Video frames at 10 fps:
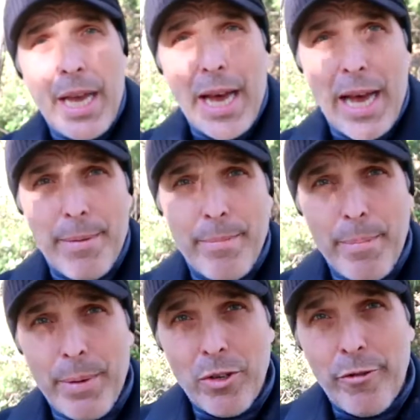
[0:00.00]

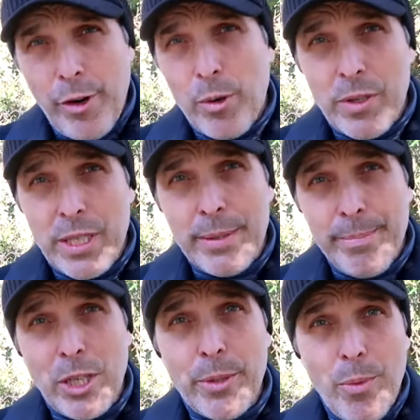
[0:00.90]
but your focus is
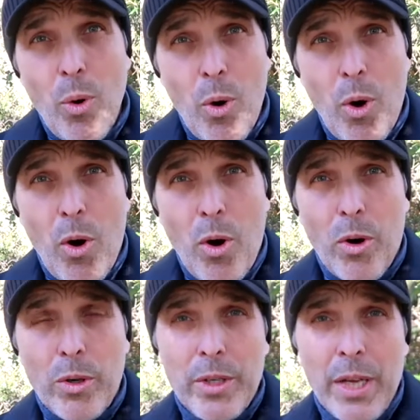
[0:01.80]
much more
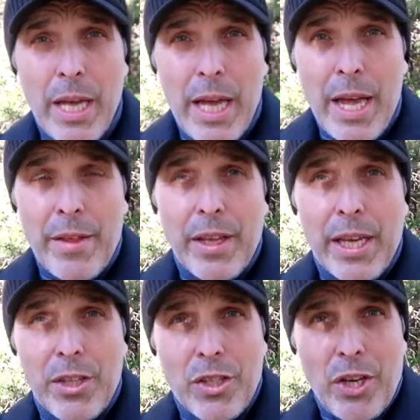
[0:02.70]
on
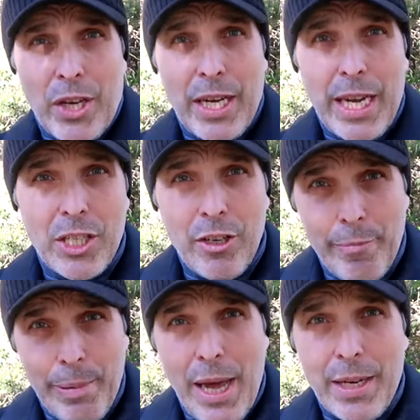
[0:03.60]
the circulation of
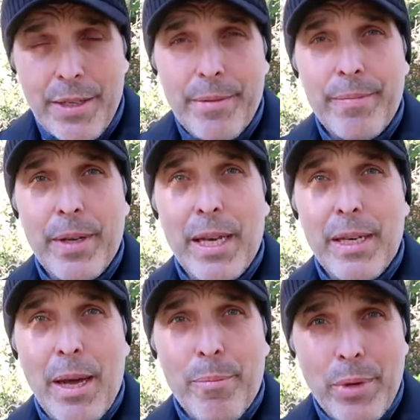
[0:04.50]
blood
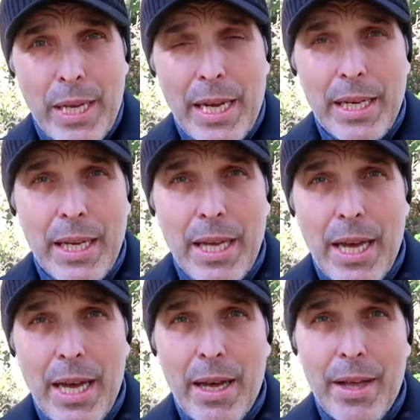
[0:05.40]
and bringing
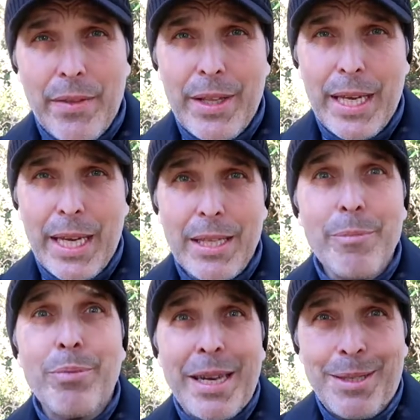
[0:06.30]
the
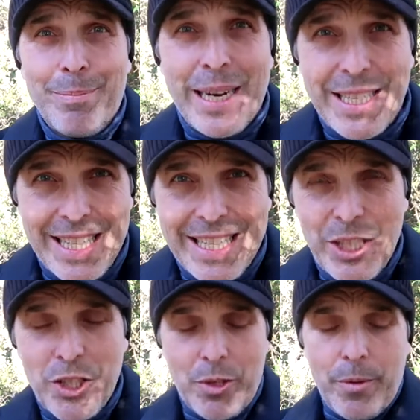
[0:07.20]
breath back to the
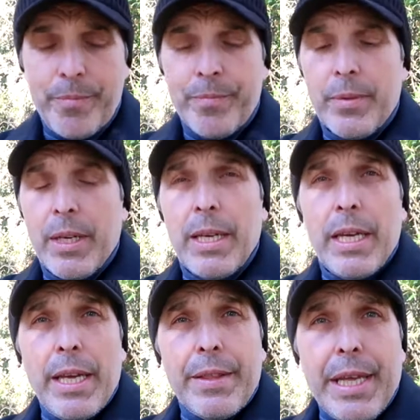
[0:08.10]
tissue,
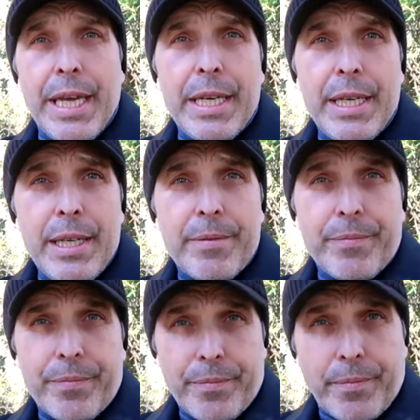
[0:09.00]
then
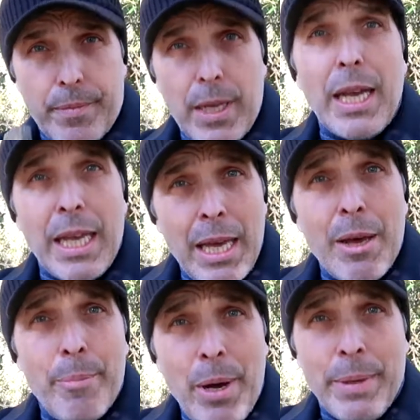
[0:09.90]

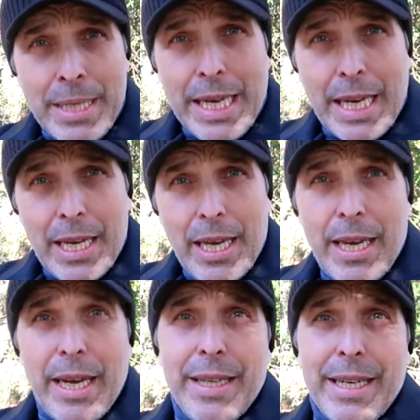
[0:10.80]
perpendicular
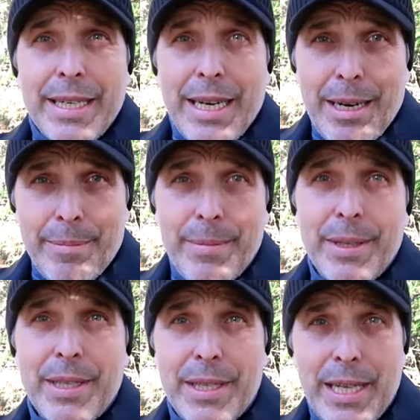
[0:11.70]
and then come
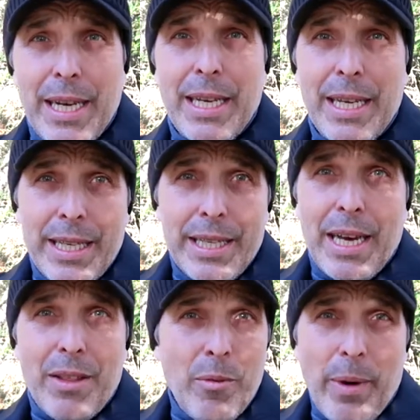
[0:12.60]
slightly the
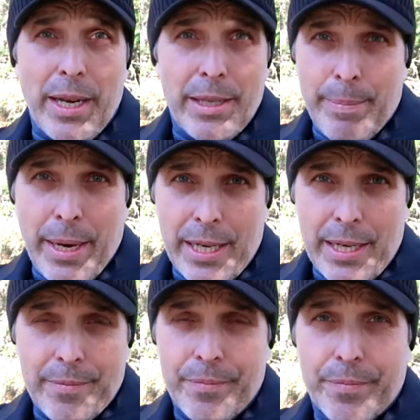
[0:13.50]
other way, depending,
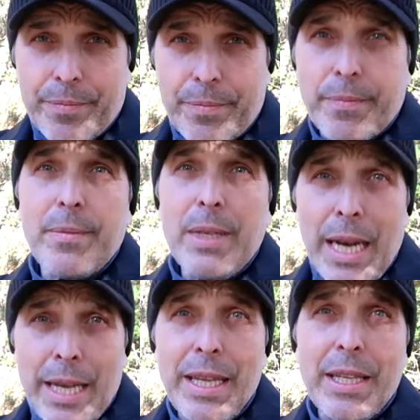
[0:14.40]

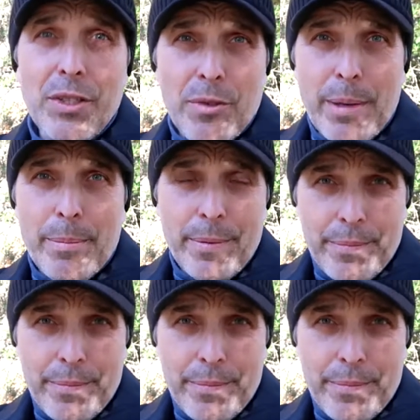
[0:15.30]
and then scrape.